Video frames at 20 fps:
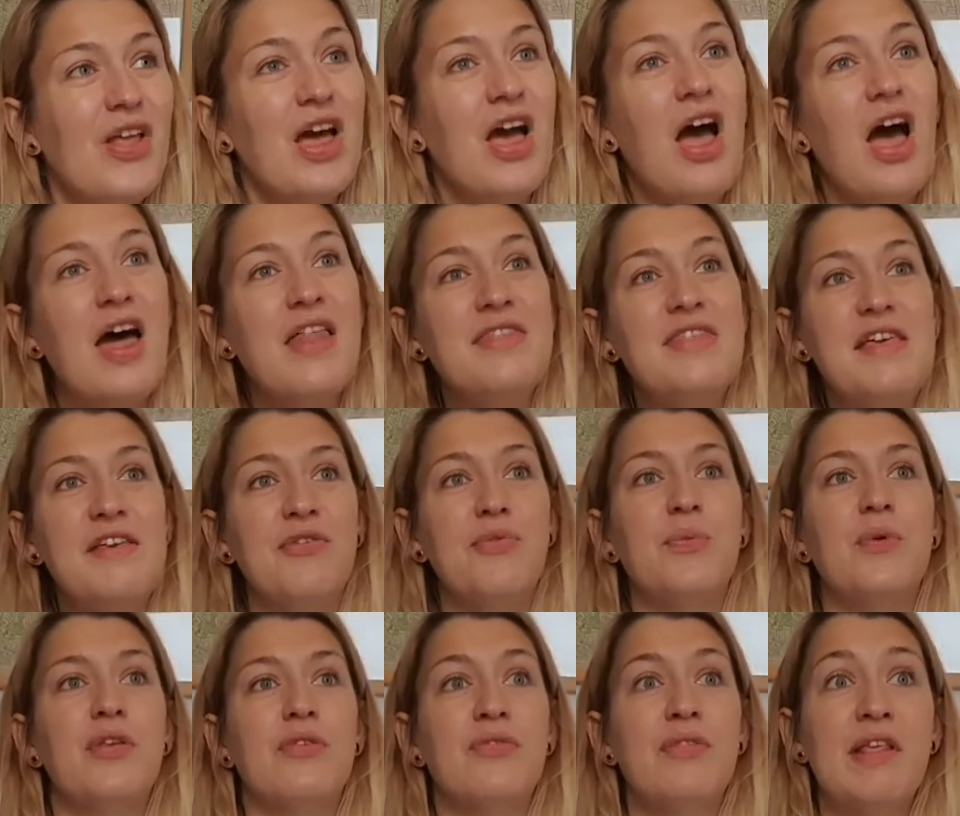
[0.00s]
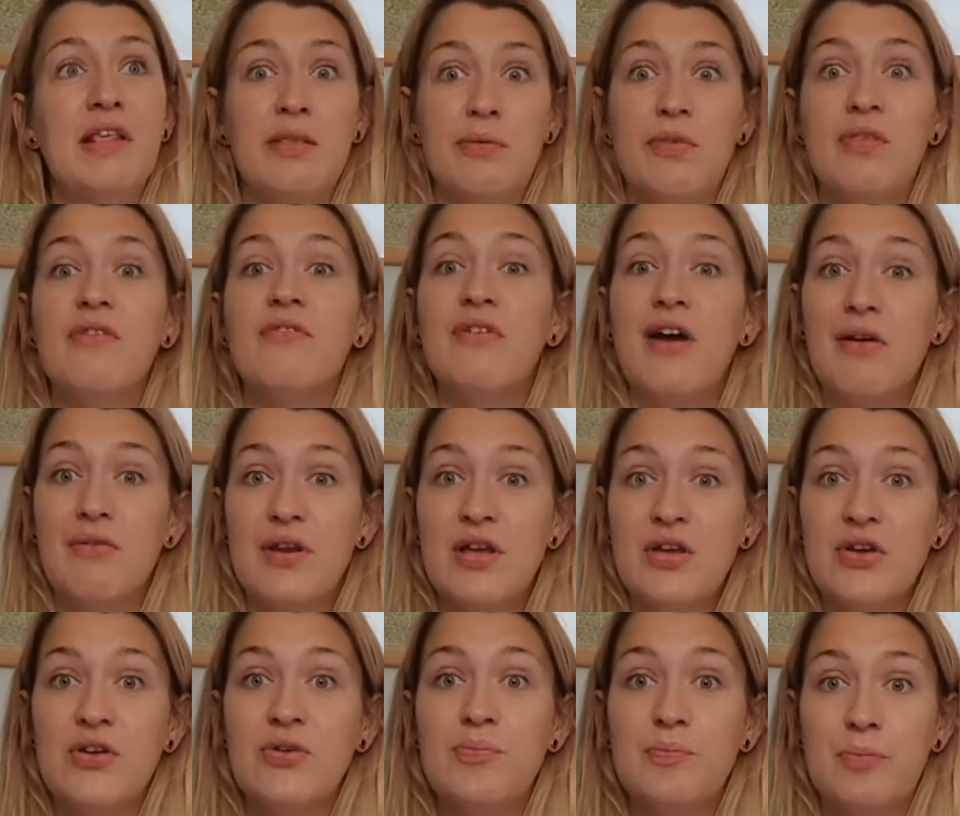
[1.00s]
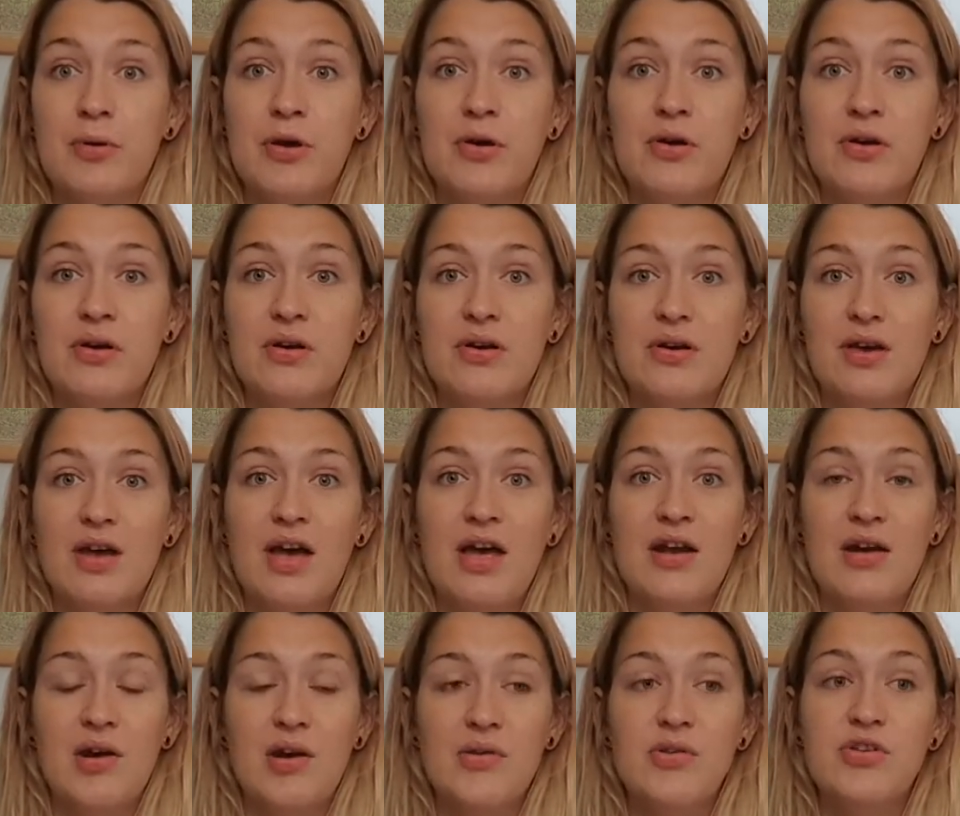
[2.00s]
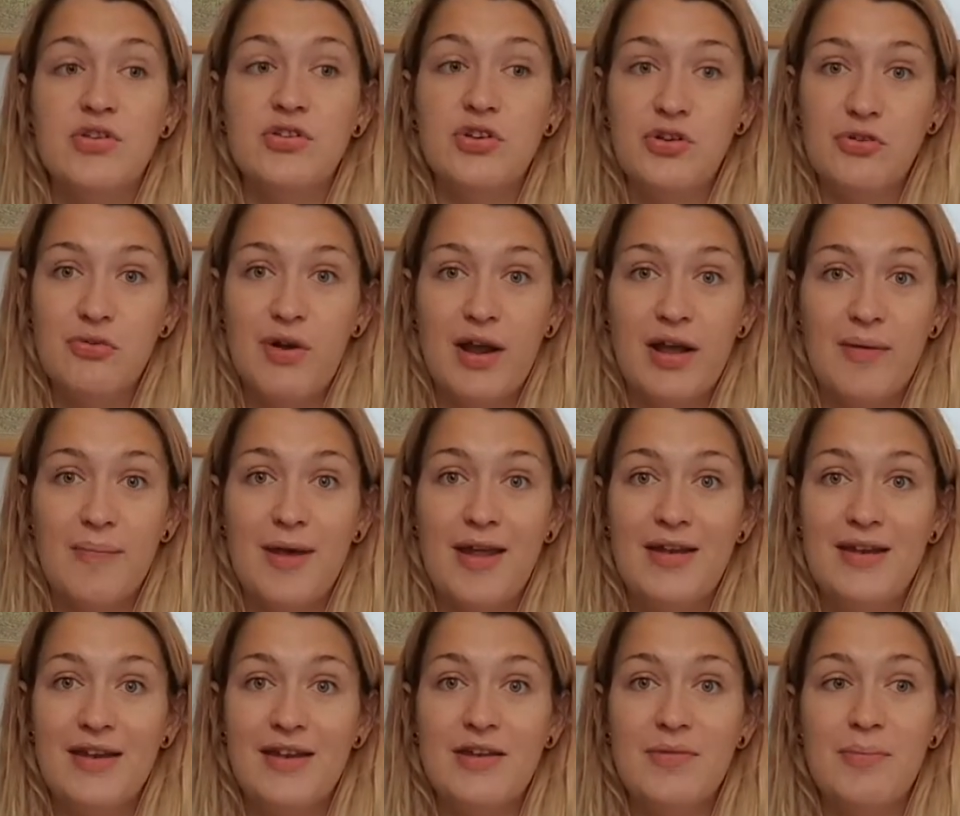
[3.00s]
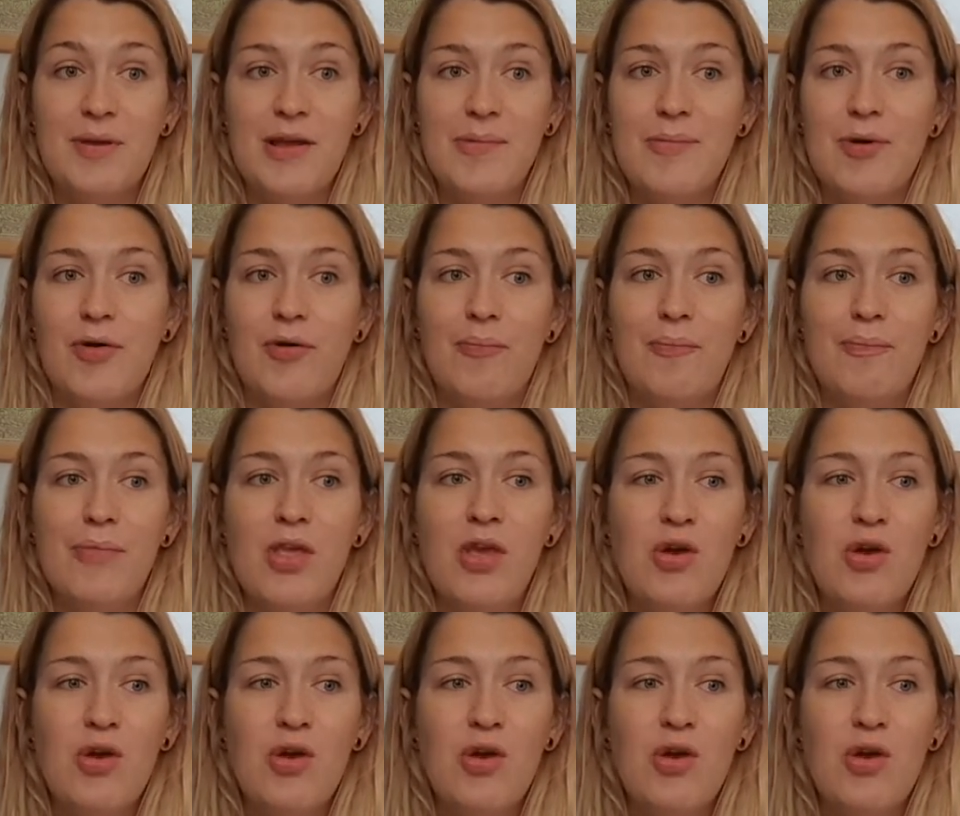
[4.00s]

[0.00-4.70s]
And this is a very good book, and I do recommend it to people.